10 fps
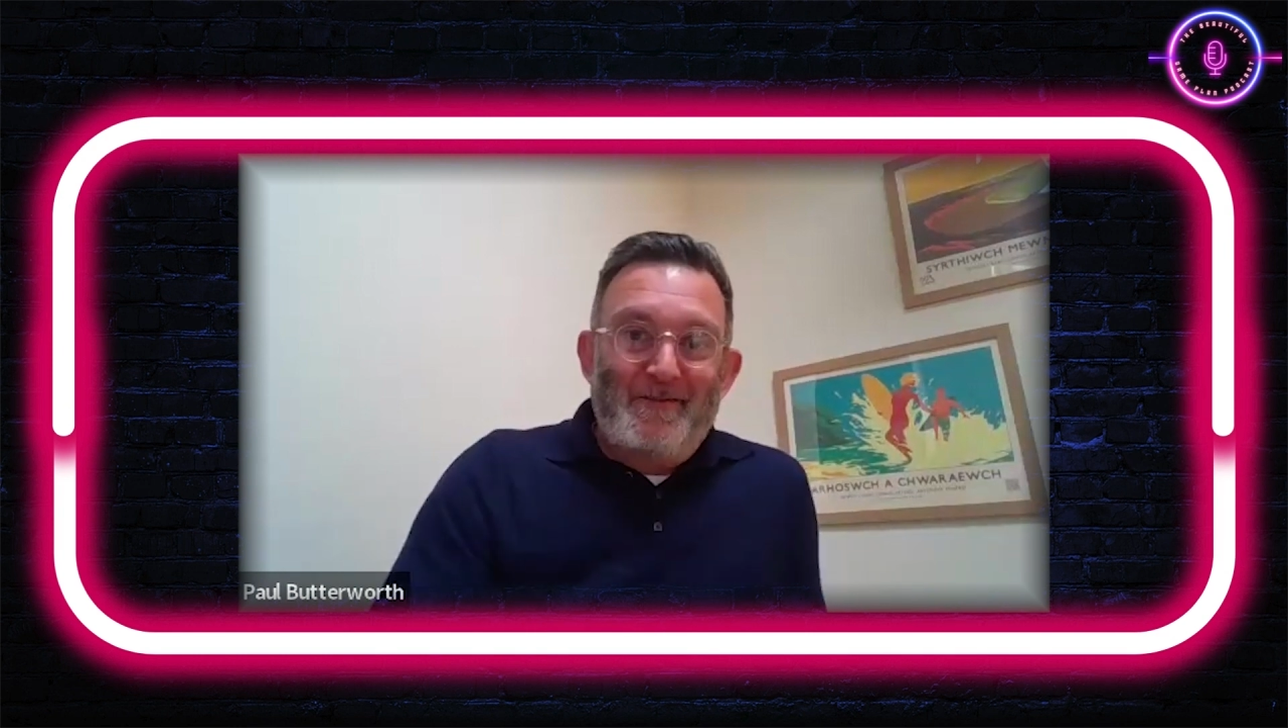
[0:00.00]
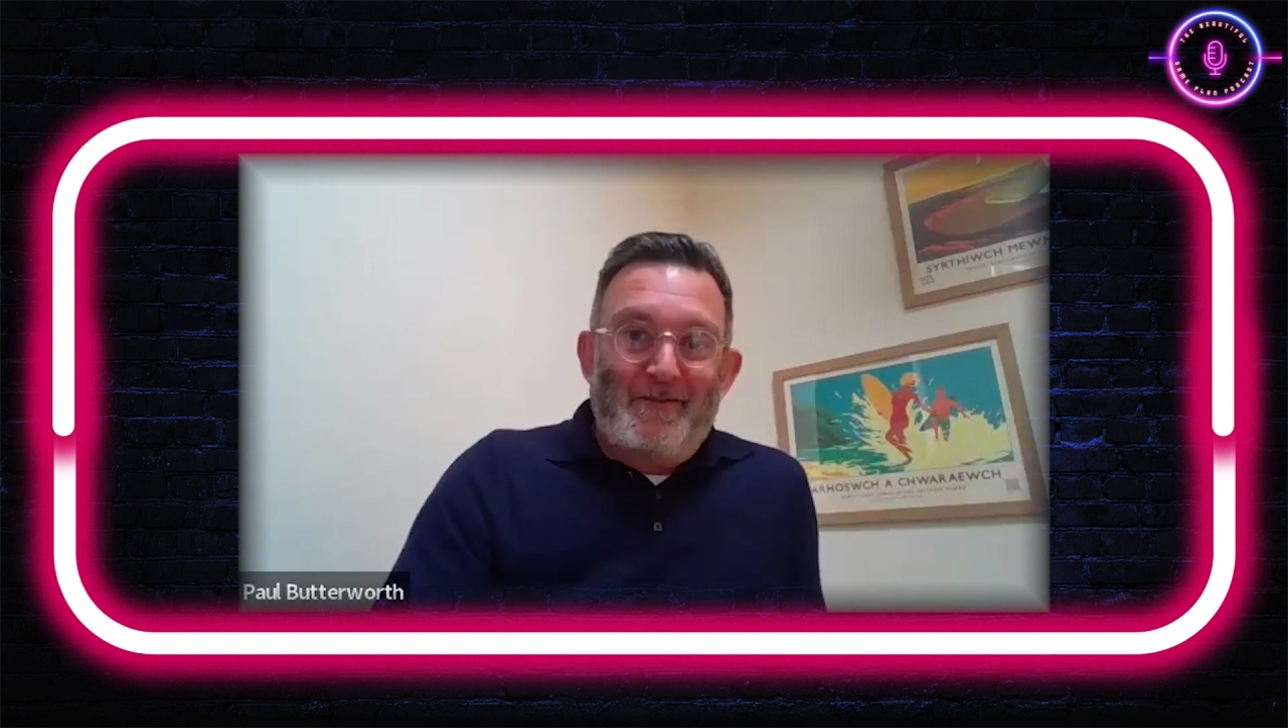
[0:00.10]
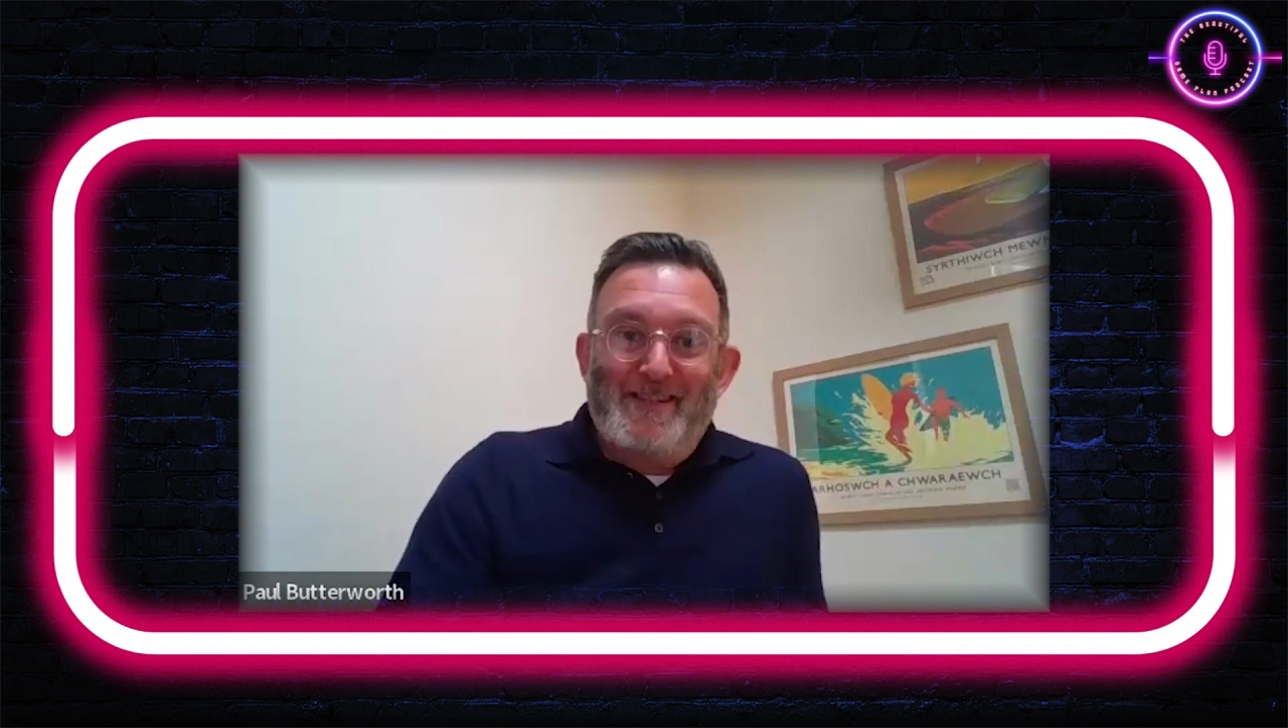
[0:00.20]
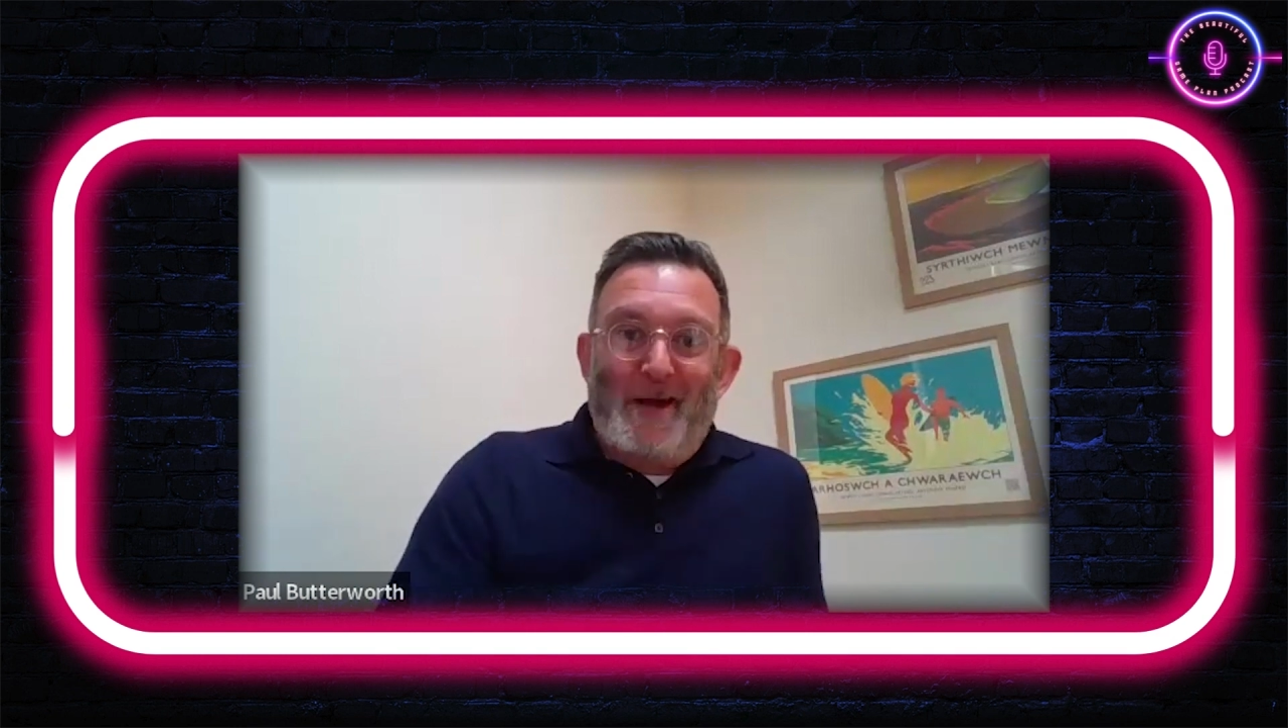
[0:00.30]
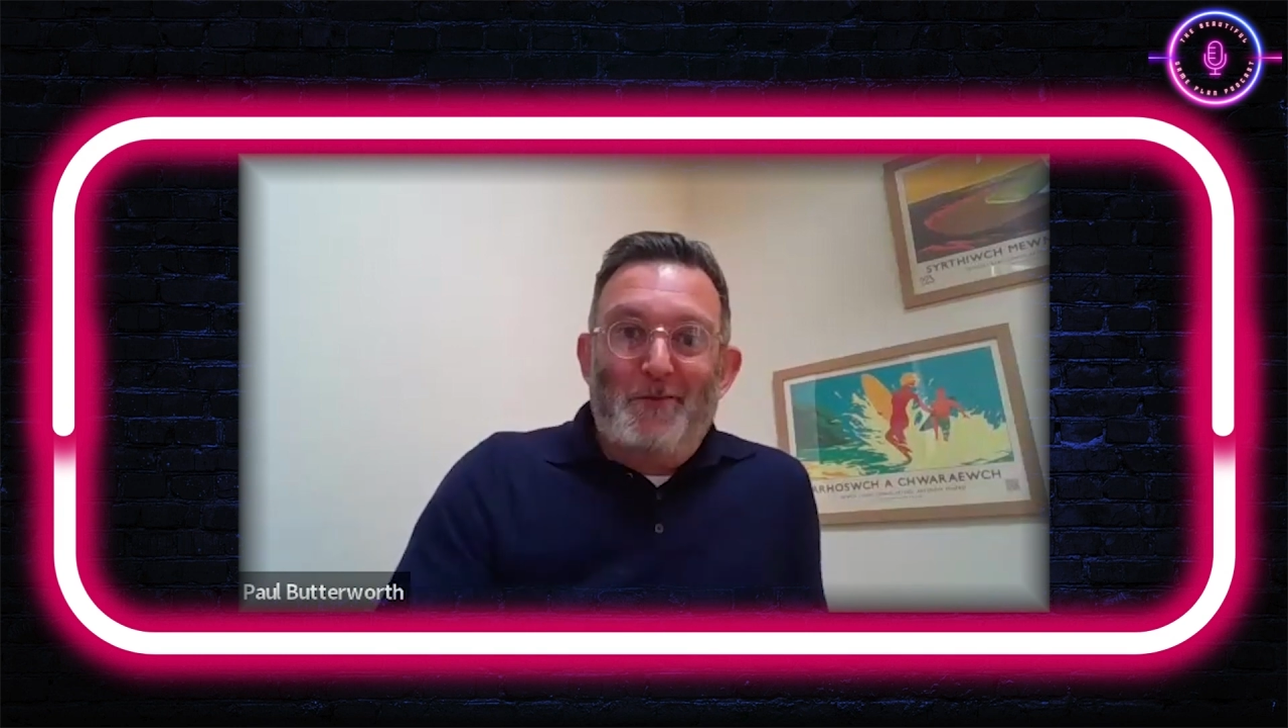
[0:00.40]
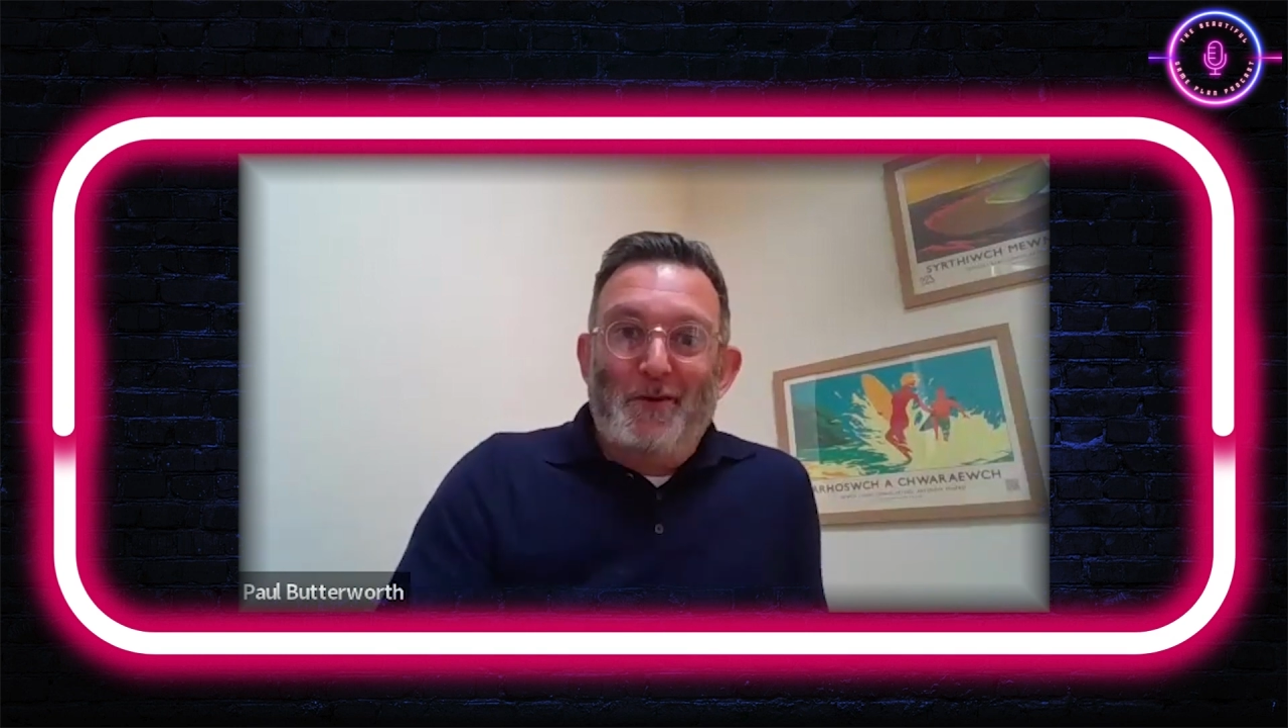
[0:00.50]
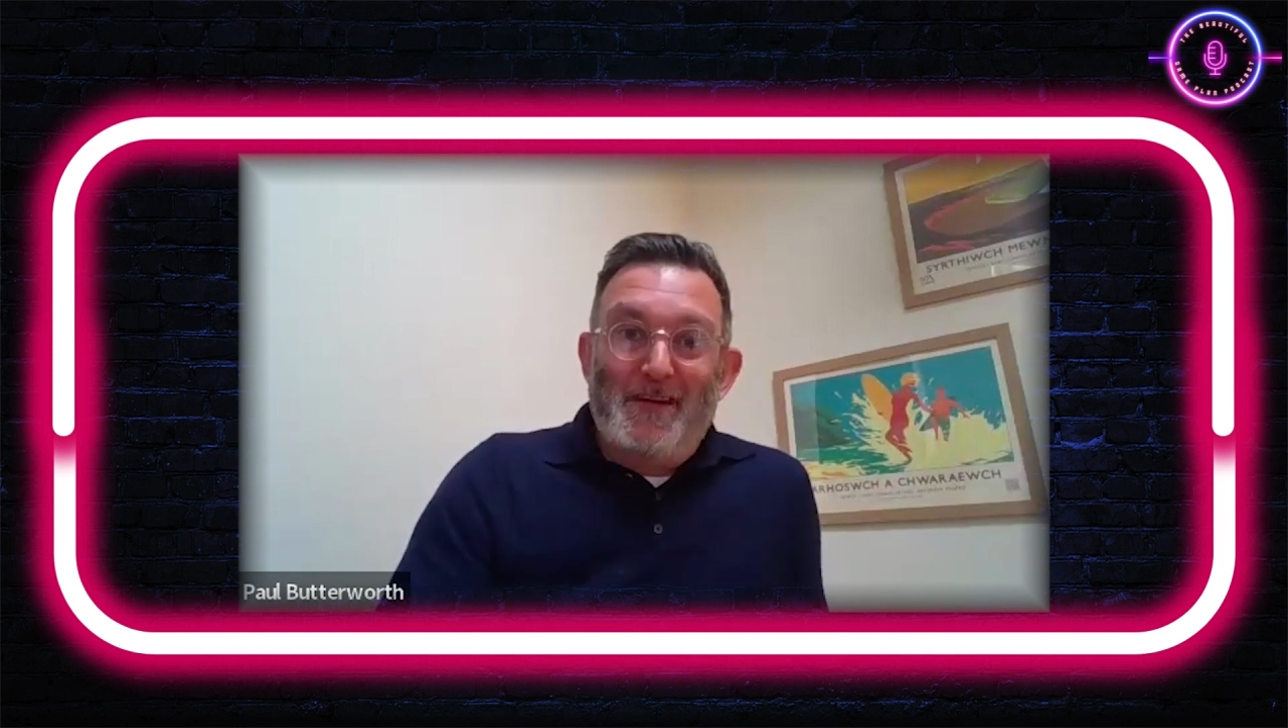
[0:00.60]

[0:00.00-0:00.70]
for example,